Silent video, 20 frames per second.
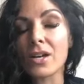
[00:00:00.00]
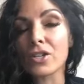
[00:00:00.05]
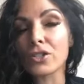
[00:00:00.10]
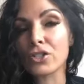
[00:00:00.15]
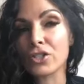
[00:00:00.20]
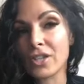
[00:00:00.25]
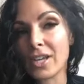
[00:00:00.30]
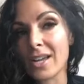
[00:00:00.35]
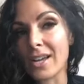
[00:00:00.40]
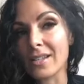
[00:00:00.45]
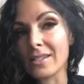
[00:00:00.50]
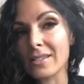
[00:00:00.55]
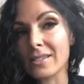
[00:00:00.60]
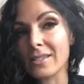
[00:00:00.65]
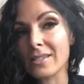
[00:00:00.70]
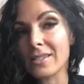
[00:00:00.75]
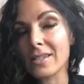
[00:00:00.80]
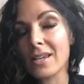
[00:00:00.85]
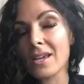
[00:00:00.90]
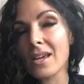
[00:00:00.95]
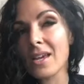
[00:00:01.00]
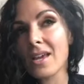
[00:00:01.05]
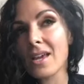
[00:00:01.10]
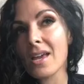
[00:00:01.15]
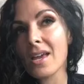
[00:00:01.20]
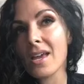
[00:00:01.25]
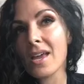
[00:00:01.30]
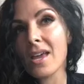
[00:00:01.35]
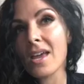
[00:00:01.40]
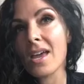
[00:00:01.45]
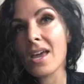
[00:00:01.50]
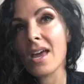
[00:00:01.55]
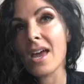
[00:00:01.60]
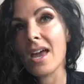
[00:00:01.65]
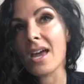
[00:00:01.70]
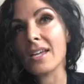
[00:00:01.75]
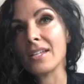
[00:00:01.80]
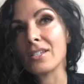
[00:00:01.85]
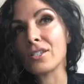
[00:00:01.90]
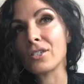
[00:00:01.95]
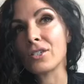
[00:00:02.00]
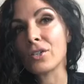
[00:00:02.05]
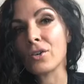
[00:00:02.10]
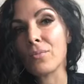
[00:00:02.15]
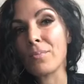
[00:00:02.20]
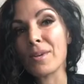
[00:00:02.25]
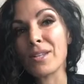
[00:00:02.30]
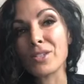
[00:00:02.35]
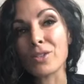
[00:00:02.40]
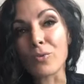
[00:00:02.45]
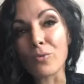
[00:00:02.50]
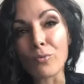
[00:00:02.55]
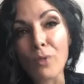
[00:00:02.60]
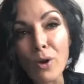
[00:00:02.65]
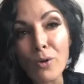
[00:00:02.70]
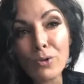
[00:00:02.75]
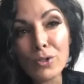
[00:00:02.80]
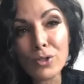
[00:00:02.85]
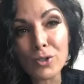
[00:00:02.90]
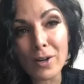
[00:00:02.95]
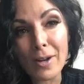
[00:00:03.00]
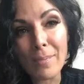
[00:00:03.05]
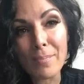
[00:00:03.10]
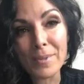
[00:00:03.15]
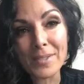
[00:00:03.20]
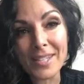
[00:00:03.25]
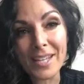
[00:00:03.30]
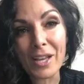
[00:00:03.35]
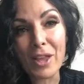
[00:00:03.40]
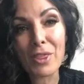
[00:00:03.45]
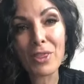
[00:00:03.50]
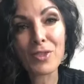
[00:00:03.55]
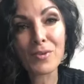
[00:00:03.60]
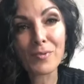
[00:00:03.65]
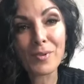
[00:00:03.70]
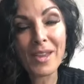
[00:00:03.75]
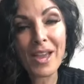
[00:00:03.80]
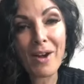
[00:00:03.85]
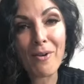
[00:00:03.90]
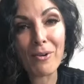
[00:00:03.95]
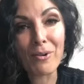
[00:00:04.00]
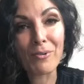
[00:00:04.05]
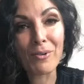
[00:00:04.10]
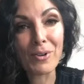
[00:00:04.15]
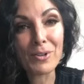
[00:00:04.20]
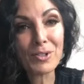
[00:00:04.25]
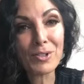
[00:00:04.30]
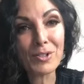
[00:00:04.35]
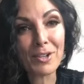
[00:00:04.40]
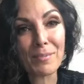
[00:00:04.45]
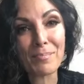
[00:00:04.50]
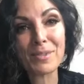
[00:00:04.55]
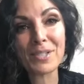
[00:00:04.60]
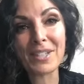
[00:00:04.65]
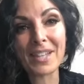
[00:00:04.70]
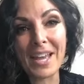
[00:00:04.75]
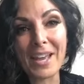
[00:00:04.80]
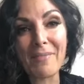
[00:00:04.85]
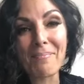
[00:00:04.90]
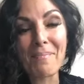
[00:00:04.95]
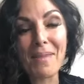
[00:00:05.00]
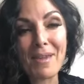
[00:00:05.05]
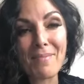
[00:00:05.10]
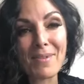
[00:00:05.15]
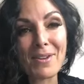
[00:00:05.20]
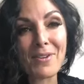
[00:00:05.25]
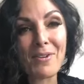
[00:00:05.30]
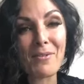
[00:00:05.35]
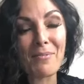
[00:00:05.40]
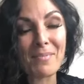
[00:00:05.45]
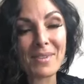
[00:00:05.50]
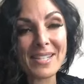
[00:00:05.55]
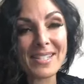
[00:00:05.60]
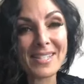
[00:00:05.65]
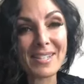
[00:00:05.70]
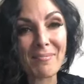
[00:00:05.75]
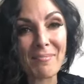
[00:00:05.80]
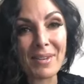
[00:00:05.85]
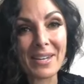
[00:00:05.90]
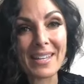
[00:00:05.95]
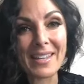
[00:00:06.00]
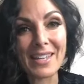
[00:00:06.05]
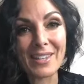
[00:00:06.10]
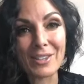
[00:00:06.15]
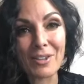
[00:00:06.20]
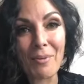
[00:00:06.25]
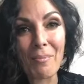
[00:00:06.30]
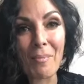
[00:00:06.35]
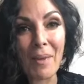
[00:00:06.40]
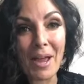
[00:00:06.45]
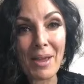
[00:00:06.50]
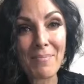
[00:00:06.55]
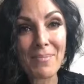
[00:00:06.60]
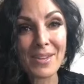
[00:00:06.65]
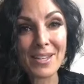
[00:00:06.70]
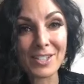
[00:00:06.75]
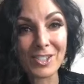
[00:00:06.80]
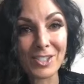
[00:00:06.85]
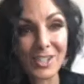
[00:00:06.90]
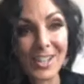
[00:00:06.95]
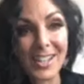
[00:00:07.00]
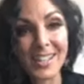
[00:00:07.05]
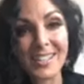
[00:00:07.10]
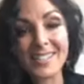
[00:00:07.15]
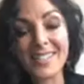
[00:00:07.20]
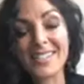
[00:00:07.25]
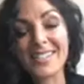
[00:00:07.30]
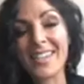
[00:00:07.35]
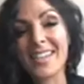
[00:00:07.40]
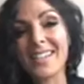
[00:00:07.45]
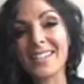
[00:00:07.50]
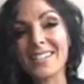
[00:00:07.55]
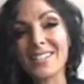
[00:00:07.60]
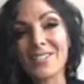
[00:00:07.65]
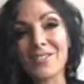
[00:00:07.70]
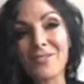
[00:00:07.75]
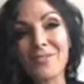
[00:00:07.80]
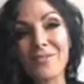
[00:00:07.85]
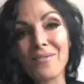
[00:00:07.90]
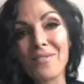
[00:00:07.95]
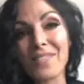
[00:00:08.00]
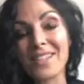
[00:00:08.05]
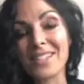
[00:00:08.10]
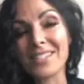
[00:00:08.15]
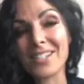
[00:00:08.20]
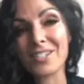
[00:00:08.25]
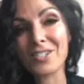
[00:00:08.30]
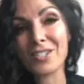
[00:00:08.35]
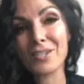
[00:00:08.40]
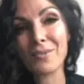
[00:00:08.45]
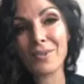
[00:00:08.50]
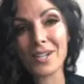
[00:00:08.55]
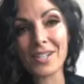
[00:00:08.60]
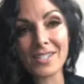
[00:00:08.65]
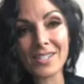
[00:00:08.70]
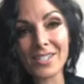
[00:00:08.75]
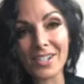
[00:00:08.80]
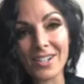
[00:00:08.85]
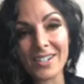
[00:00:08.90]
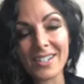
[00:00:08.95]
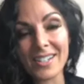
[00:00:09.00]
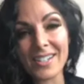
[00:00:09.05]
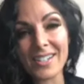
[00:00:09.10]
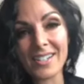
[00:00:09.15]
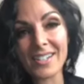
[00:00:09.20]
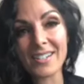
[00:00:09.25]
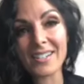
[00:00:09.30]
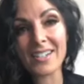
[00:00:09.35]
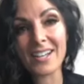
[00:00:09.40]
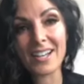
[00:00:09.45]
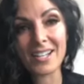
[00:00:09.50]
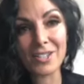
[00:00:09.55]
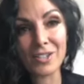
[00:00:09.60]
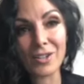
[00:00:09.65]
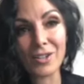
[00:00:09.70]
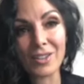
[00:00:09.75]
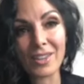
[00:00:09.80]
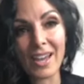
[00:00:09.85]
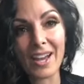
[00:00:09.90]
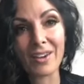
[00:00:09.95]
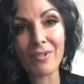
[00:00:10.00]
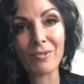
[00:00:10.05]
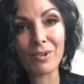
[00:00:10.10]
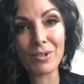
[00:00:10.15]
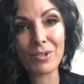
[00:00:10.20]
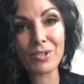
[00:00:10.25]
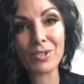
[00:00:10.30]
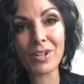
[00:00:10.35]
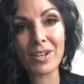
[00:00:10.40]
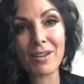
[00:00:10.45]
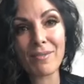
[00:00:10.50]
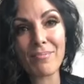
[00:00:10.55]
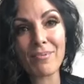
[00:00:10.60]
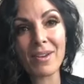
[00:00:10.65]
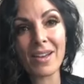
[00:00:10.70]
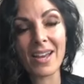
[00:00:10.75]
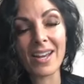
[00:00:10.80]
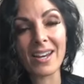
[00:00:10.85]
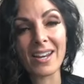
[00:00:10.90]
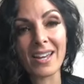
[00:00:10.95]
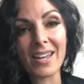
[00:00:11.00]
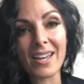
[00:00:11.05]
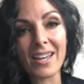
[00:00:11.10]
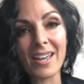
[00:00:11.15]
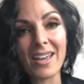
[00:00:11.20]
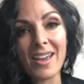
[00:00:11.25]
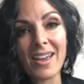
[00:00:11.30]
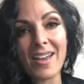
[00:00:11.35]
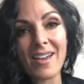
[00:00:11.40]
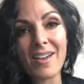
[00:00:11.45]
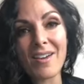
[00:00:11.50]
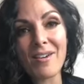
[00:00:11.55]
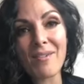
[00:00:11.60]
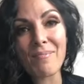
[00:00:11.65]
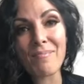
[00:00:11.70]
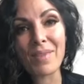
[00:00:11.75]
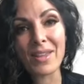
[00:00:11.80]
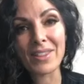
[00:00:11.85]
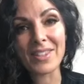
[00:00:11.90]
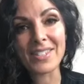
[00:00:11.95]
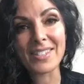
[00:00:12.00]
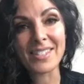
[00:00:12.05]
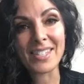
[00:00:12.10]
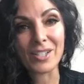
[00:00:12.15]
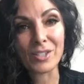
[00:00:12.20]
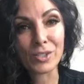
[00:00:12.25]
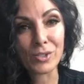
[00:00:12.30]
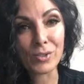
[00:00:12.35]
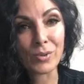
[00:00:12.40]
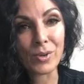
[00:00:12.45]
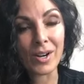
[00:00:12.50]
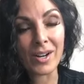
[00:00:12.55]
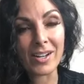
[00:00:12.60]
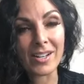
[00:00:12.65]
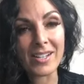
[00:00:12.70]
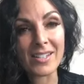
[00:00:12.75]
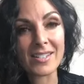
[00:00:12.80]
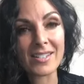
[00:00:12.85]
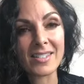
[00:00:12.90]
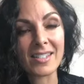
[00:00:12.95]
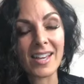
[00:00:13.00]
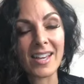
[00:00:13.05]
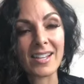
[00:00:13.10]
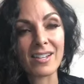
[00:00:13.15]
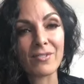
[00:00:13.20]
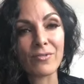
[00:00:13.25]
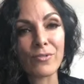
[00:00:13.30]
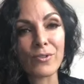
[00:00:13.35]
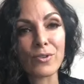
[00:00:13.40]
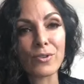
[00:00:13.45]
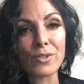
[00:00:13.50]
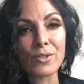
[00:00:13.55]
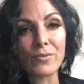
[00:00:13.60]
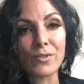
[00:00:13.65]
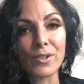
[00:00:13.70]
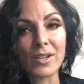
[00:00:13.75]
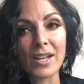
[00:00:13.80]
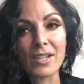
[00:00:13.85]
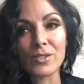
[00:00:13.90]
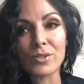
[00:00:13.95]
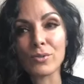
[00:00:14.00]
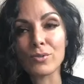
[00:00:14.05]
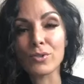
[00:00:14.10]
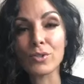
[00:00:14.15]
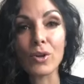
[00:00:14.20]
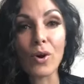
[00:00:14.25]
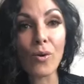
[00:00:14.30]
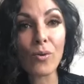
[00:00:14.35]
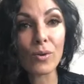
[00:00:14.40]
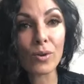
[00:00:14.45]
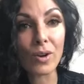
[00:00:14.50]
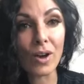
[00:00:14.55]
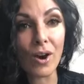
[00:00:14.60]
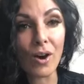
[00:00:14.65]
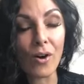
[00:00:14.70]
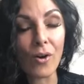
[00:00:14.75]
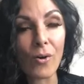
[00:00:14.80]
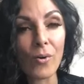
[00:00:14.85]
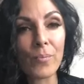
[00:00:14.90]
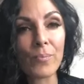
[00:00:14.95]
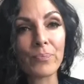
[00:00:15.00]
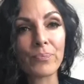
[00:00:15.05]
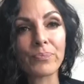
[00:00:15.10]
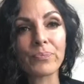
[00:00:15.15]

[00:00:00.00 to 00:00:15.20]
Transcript: chance. And so, but it's a road trip. It's like a 3-hour road trip to like maybe go meet somebody that there might be a chance. And so that's actually where it started. I took that road trip and I met this tattoo artist. And for those of you guys who don't know,